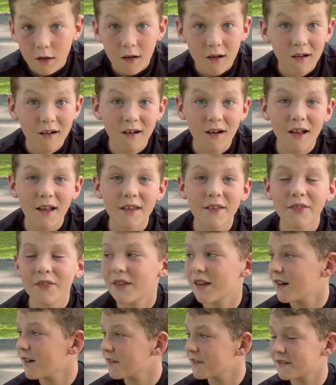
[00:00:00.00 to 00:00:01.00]
All right,
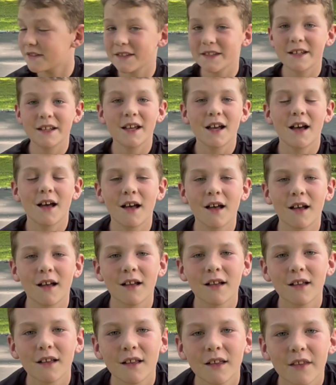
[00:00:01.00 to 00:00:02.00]
there's the uh,
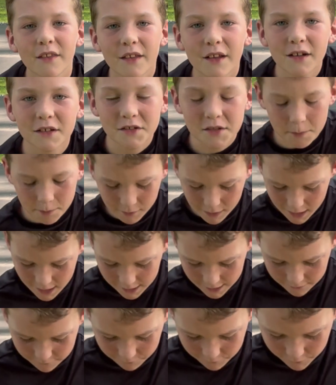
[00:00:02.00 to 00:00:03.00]
there's the
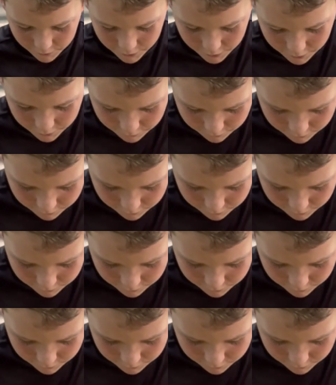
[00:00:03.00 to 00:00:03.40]
bracket for you.